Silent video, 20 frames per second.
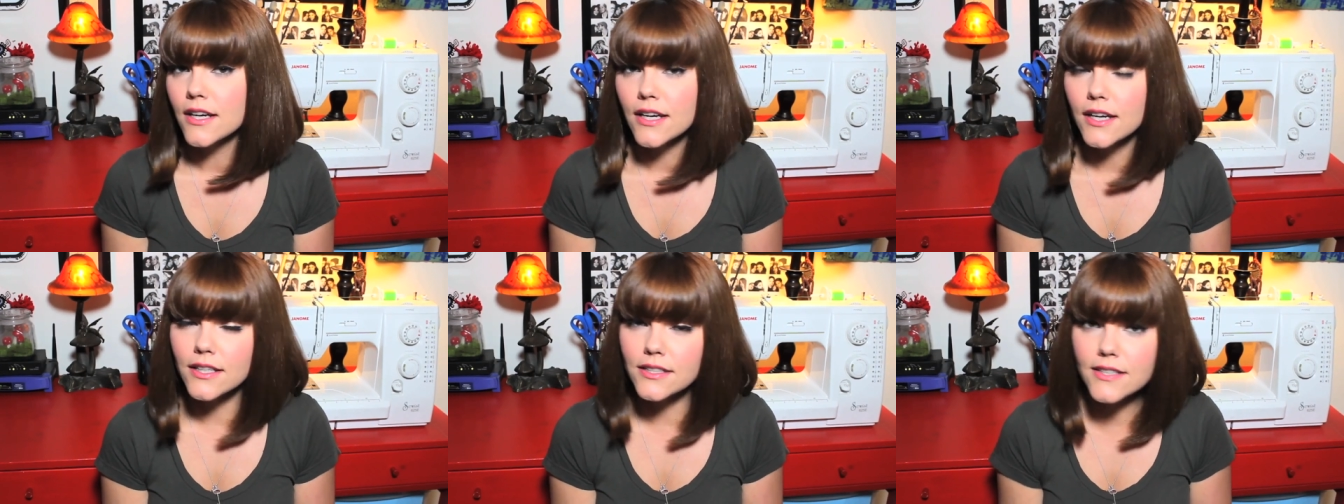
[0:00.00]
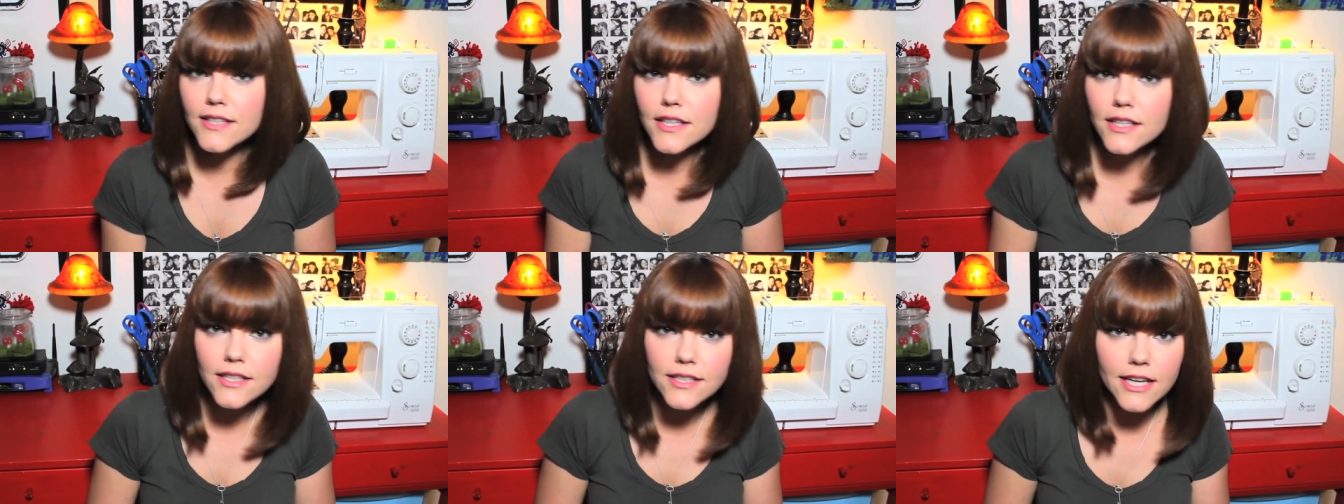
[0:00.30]
it's
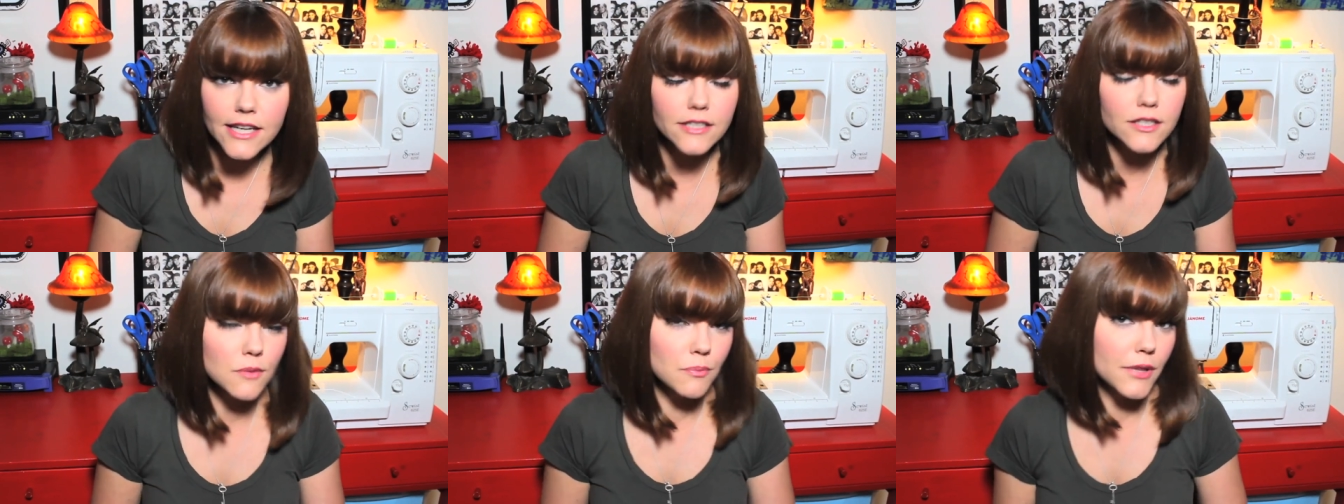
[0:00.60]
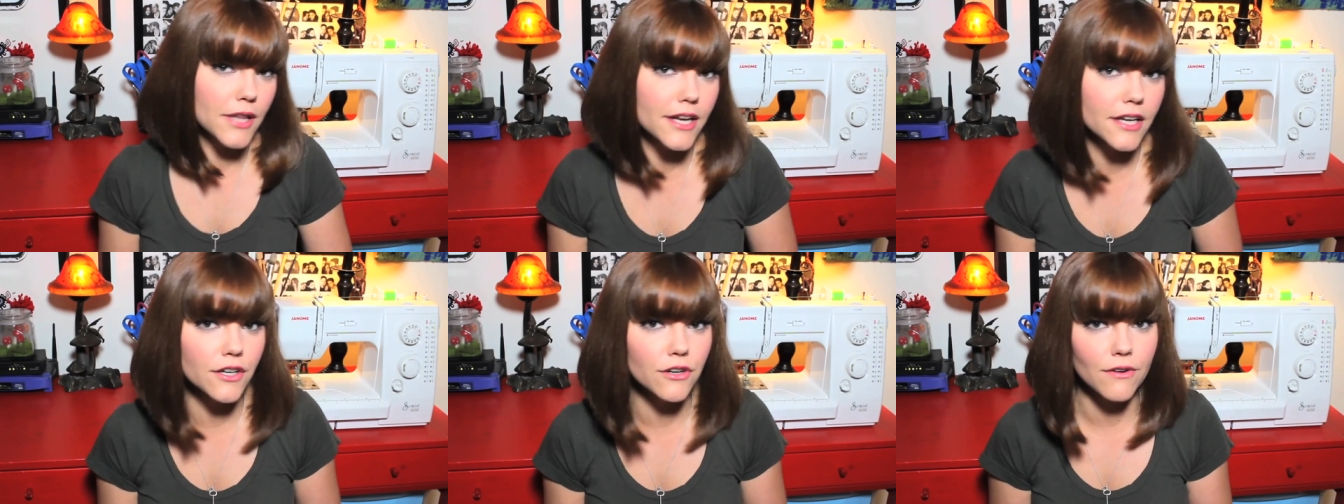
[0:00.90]
gonna take some
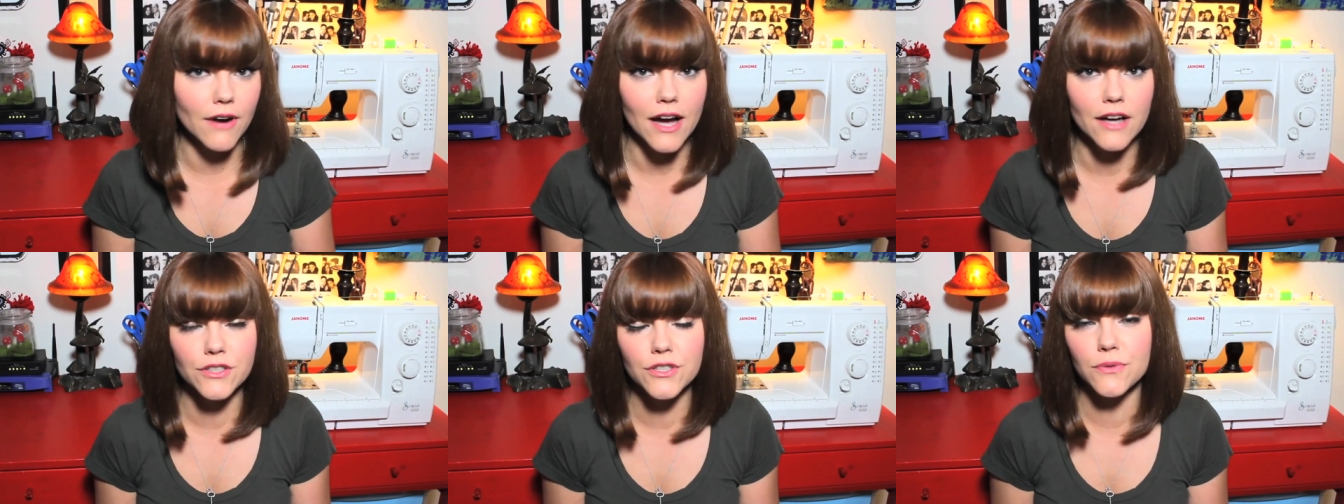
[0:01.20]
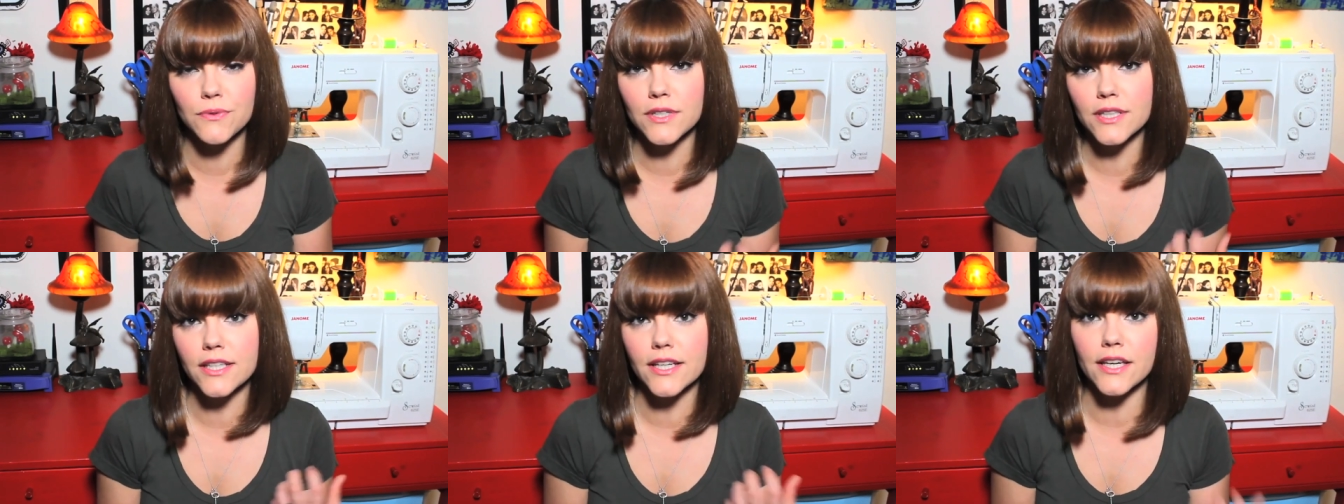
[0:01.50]
playing around to
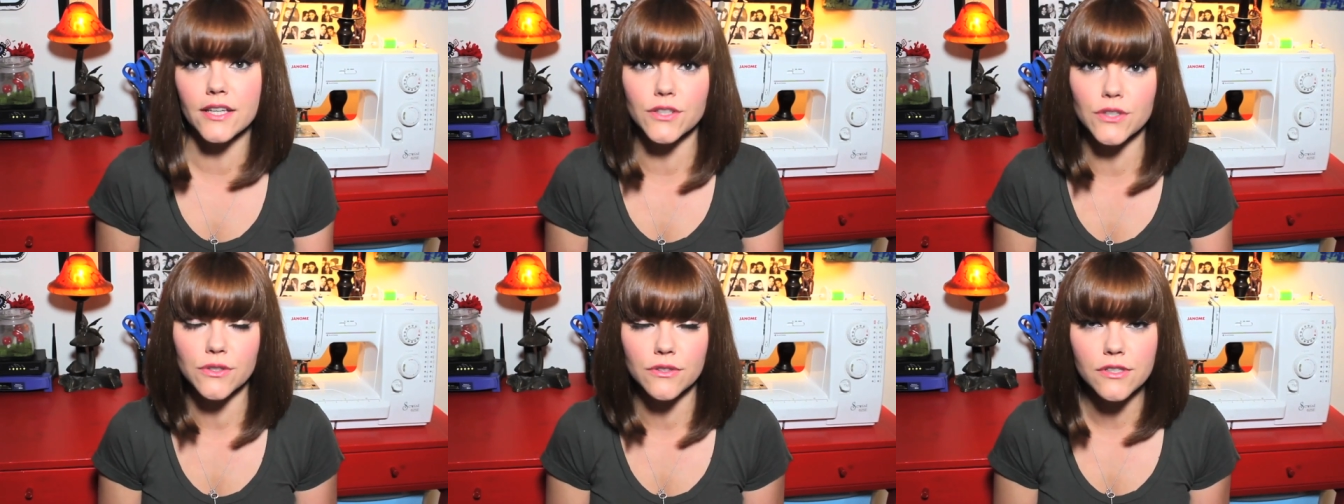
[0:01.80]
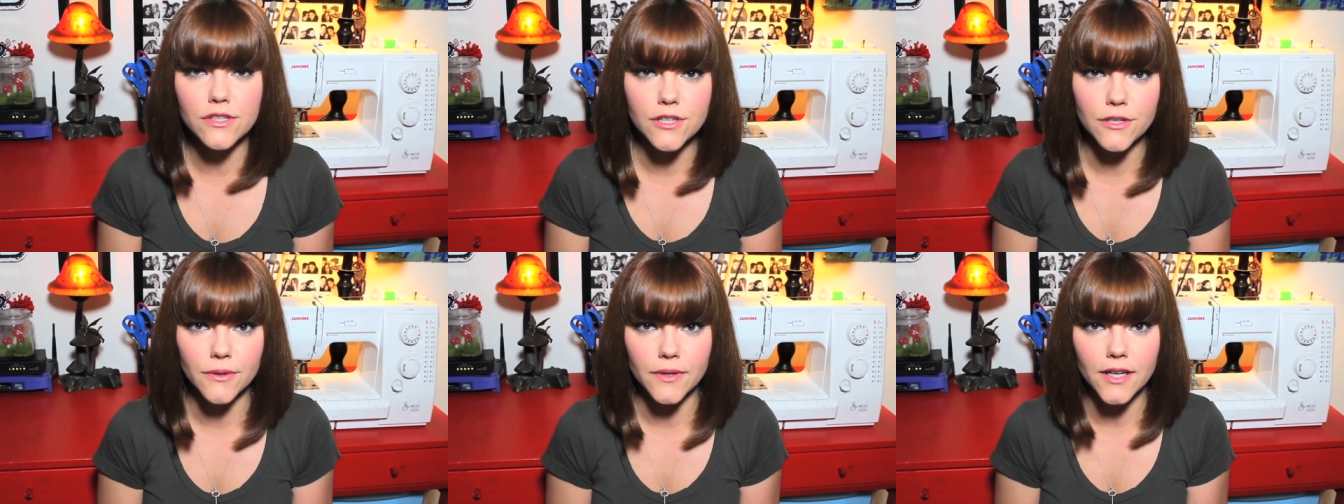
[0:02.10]
really get
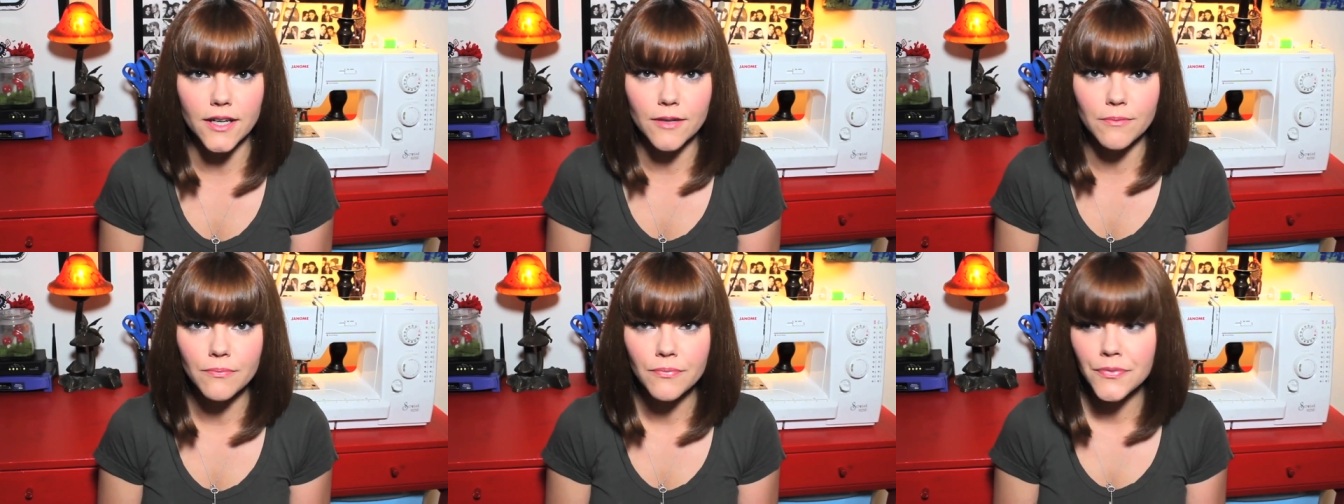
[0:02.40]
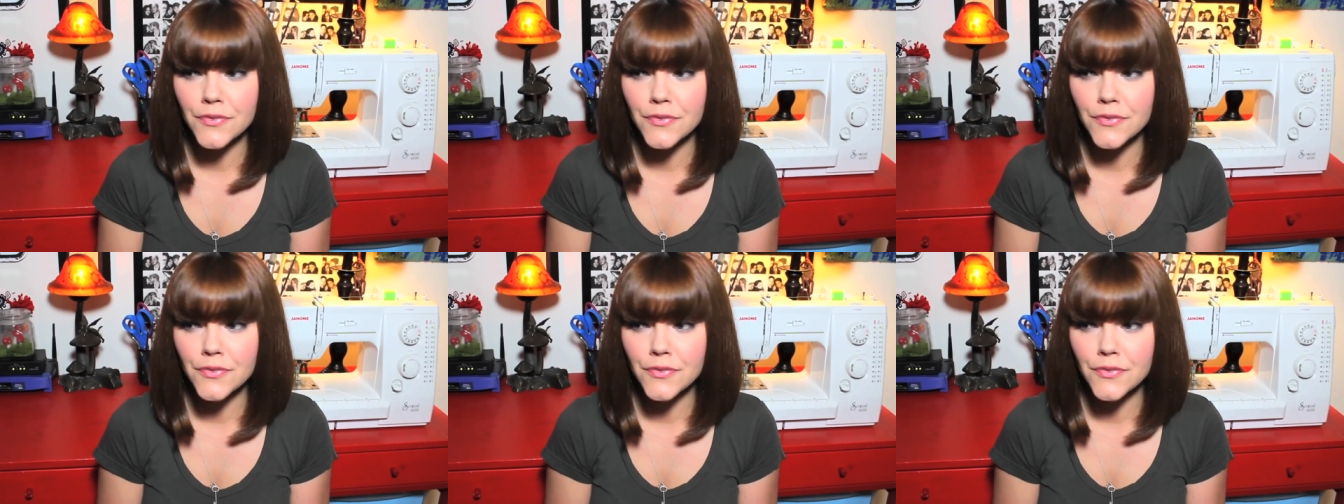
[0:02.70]
used to it.